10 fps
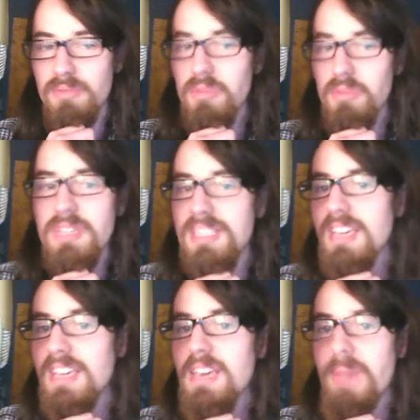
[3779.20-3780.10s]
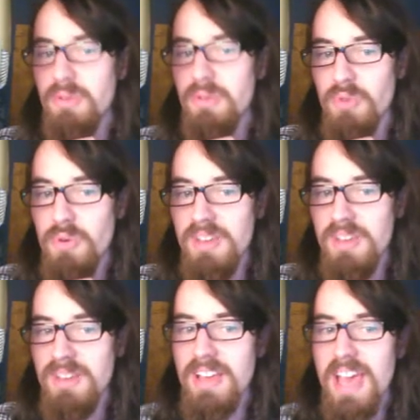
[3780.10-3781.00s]
is thinking about Ruri,
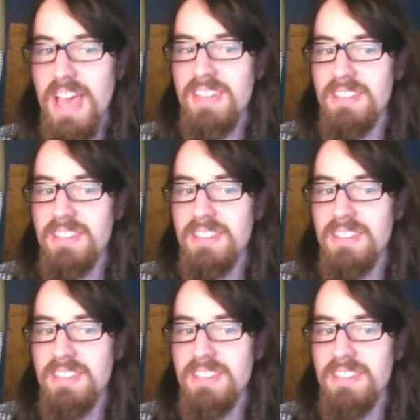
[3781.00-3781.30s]
and